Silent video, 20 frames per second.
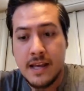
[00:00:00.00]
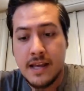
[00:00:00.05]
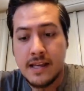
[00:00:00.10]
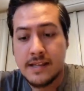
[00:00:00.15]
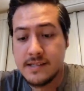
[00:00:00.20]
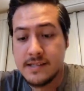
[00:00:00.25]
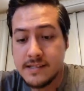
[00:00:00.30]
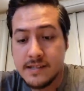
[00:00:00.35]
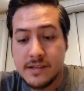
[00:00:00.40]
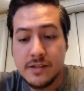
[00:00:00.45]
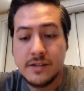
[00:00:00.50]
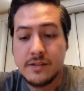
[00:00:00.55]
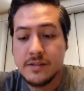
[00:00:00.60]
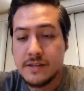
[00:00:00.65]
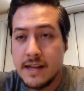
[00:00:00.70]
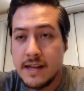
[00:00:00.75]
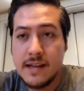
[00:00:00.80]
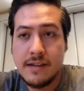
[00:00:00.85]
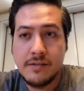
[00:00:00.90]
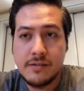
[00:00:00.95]
Still
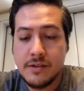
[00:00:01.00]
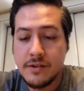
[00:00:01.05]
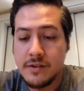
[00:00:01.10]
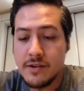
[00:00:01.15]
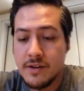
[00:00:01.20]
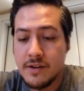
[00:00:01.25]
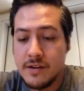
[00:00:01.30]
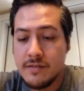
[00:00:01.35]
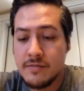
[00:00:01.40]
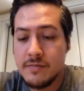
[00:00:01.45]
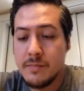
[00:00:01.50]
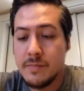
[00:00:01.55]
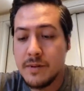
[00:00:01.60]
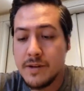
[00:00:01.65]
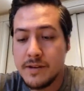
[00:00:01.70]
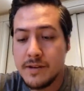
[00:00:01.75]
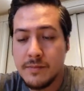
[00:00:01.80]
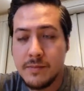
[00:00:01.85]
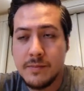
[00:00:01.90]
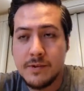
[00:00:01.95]
not good enough,
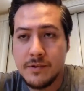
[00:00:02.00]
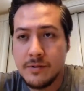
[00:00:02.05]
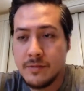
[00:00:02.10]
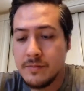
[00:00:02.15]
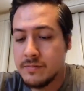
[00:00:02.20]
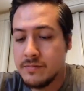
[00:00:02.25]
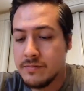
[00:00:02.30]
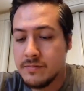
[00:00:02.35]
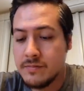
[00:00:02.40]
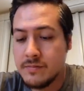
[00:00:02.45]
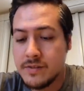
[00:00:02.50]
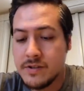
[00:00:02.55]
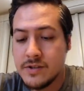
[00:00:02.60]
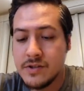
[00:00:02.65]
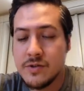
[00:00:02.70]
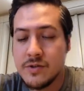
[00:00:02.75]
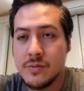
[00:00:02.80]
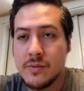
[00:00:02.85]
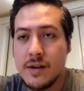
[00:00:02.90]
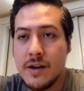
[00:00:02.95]
but when you're
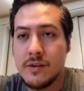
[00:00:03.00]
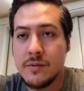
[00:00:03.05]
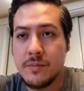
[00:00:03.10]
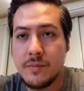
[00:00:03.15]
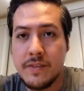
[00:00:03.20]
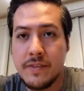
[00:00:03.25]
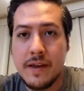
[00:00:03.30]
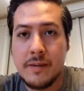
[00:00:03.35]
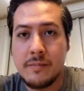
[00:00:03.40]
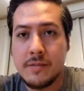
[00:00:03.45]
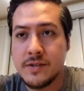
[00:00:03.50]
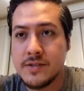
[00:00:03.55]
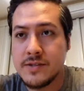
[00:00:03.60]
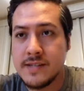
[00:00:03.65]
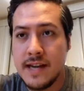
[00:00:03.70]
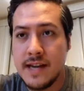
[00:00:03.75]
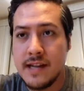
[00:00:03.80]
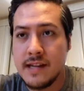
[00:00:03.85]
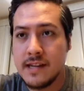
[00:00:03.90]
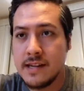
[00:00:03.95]
just surrounded with that much
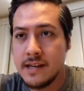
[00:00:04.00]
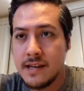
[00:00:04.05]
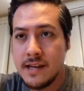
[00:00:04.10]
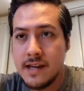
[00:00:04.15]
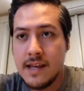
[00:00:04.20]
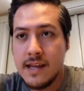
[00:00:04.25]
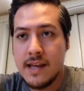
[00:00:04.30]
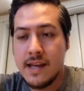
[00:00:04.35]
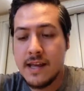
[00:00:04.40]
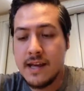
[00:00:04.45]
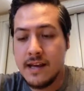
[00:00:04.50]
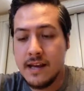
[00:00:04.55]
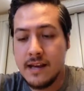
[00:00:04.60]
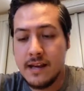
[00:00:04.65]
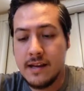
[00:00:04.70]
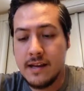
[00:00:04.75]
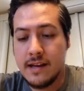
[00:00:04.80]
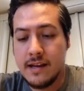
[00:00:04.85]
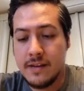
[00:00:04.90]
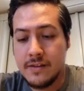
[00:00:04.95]
talent,
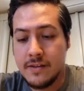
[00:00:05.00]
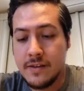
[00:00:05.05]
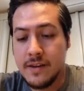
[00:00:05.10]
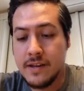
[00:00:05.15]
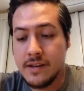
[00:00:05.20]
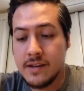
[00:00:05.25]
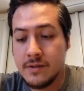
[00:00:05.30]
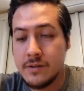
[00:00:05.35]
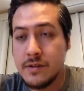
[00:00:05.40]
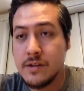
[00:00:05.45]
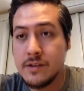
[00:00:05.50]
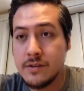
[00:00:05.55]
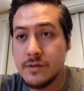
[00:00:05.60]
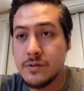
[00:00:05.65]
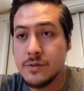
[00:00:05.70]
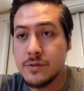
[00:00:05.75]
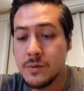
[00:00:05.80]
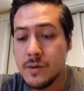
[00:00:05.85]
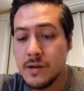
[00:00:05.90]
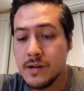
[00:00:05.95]
I think he'll
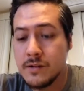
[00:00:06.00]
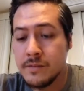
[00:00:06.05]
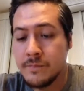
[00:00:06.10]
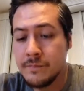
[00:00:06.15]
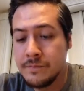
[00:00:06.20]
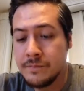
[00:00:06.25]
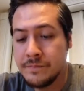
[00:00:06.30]
do well.